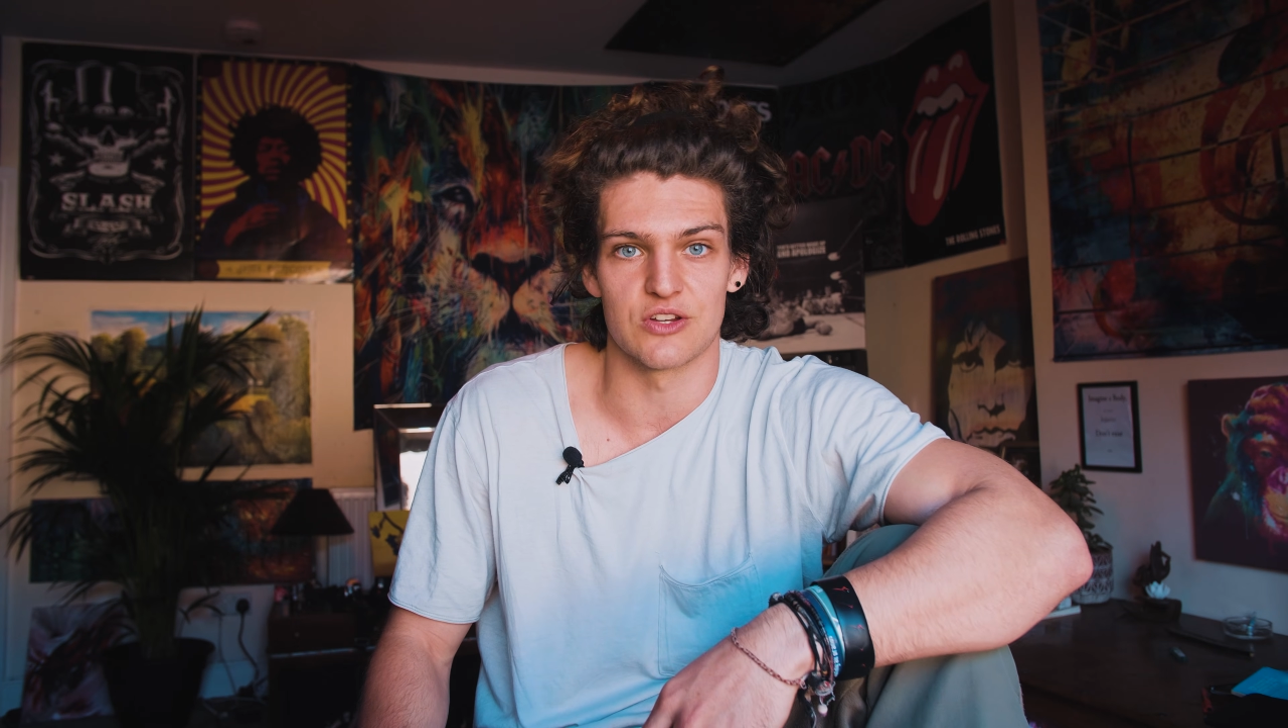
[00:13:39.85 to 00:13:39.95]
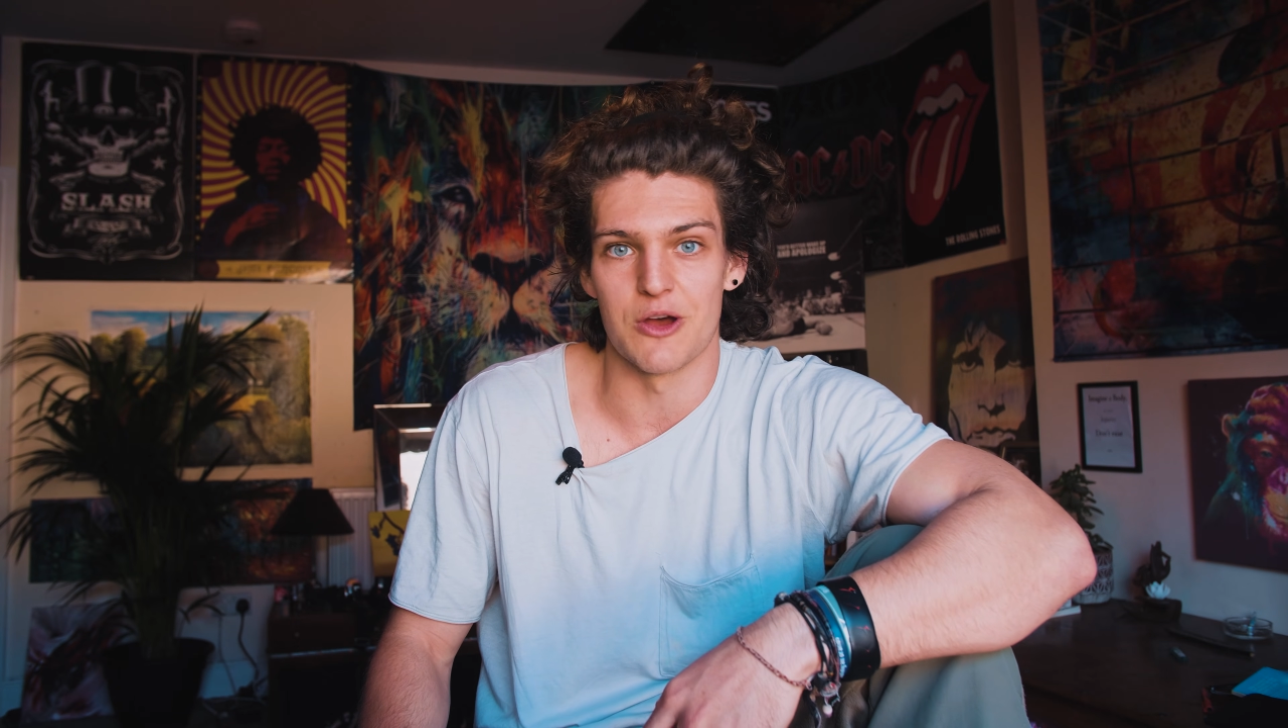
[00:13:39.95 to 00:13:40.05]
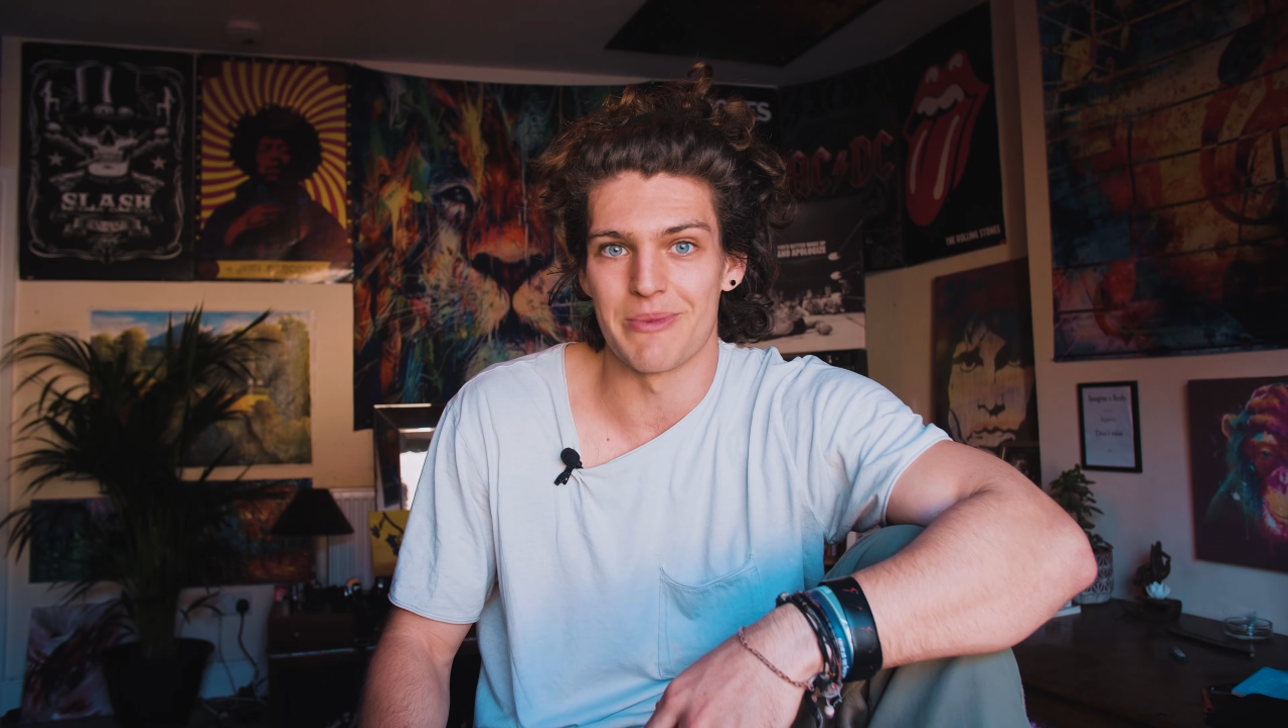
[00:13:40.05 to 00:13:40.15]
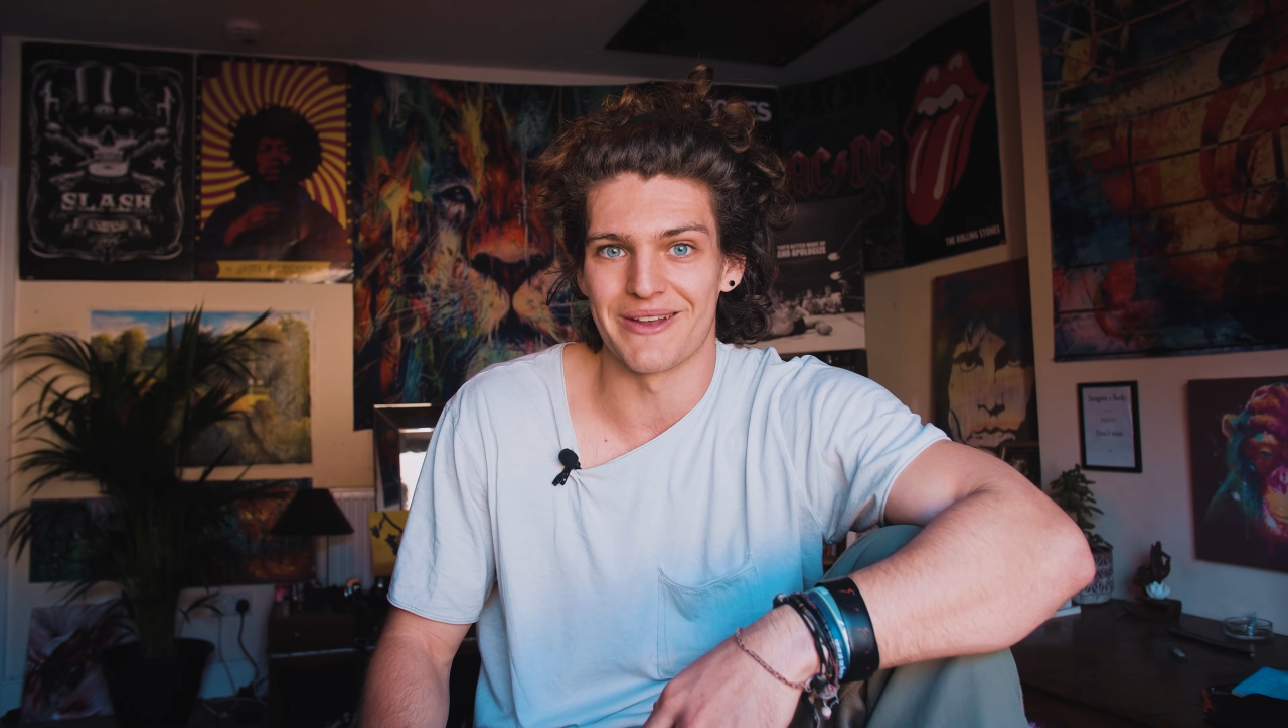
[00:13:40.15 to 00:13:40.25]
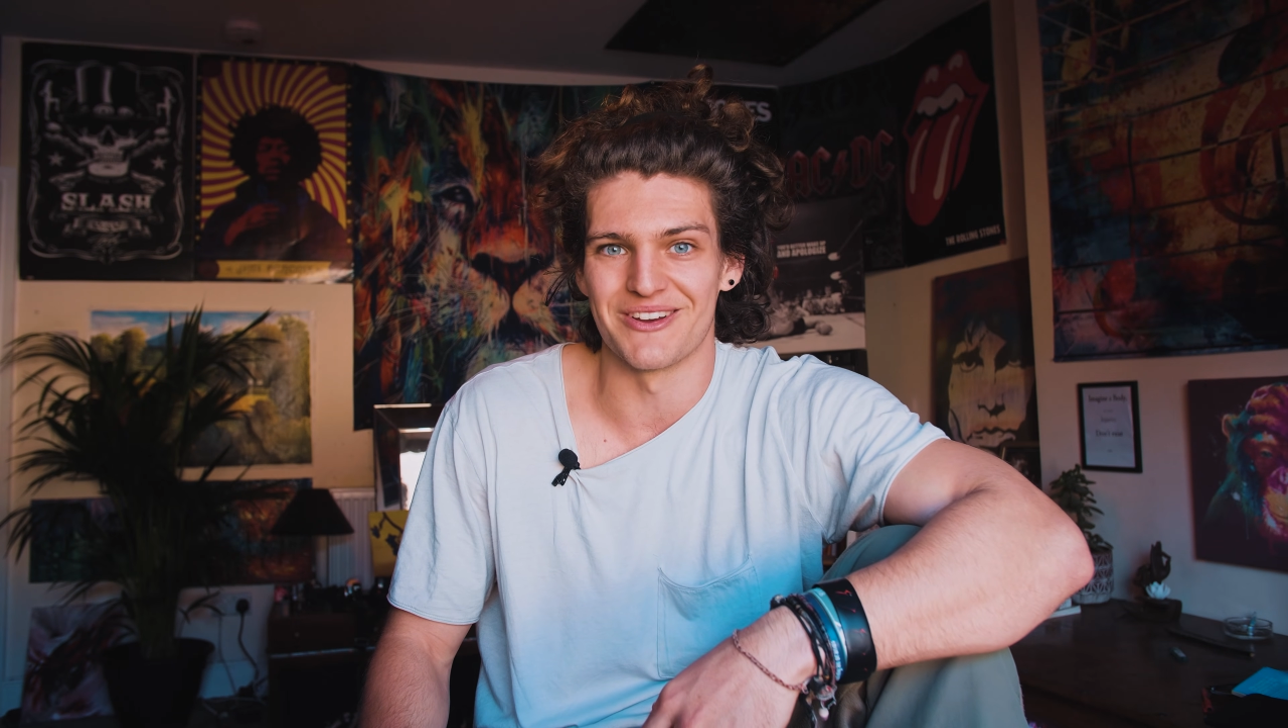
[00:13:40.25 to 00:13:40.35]
to
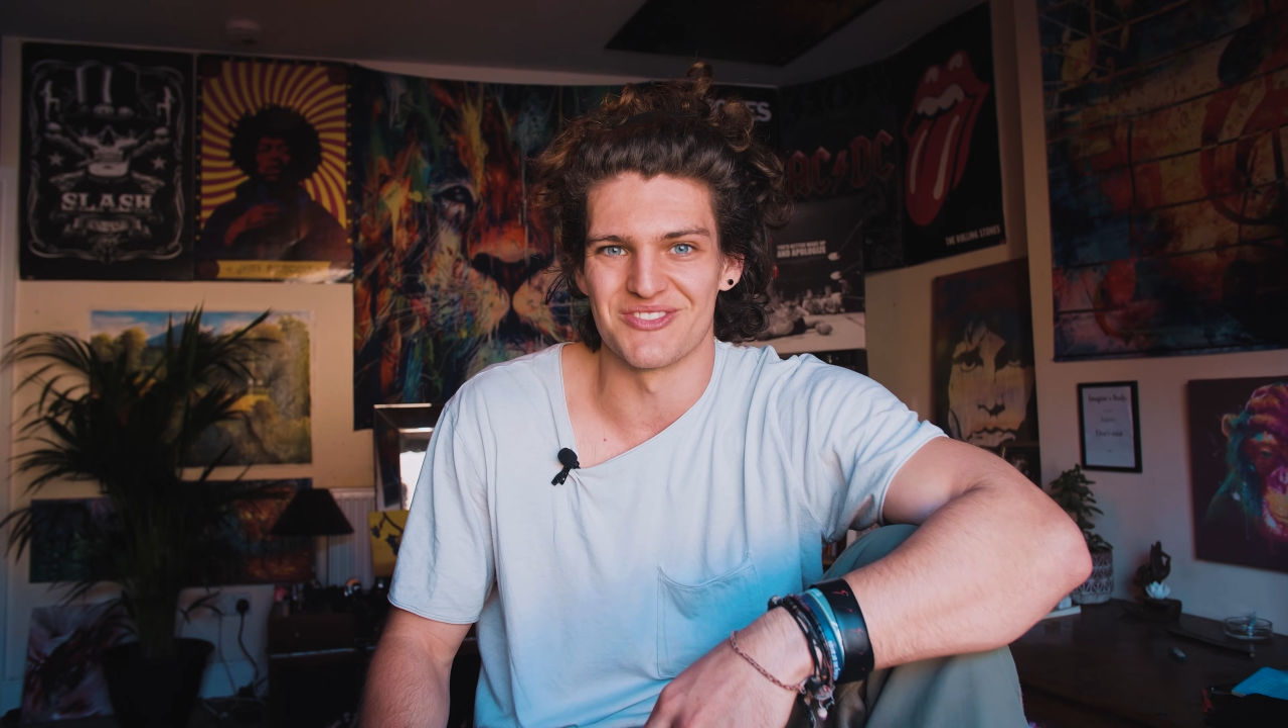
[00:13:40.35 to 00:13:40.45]
go about it,